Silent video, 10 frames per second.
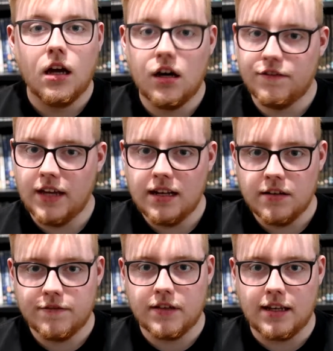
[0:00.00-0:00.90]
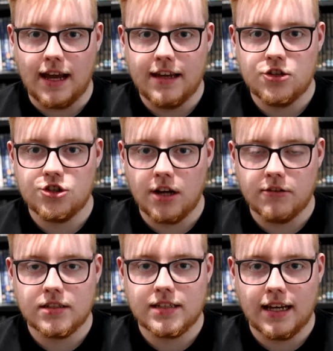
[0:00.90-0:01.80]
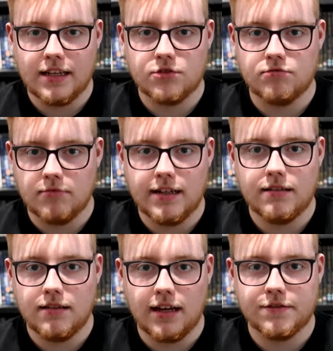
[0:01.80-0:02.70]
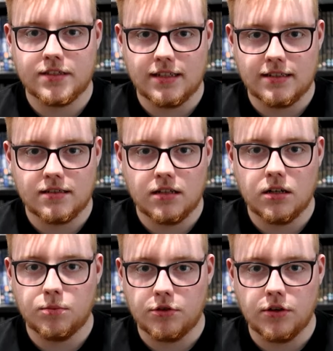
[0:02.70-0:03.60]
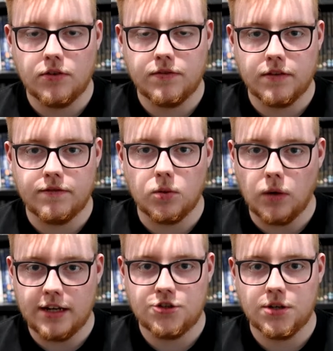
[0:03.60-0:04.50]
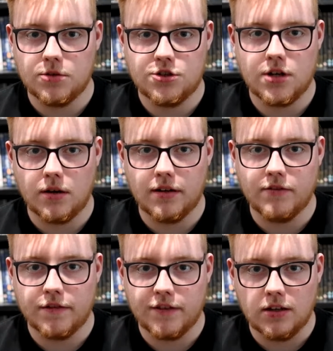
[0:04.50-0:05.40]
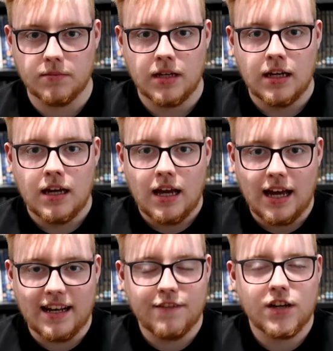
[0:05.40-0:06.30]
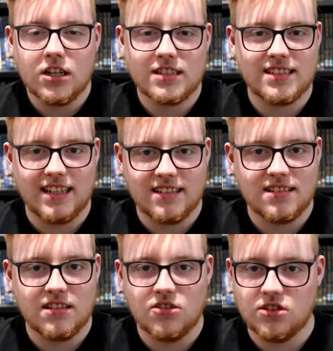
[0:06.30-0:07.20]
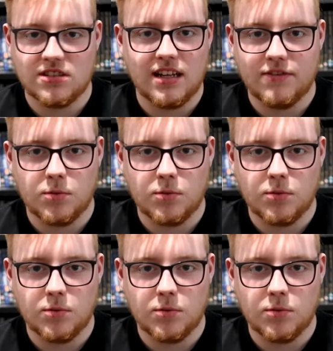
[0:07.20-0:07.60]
At the end of the day, Sharon Tate's real-life sister approved of the way she was shown in the film, and if her sister doesn't have a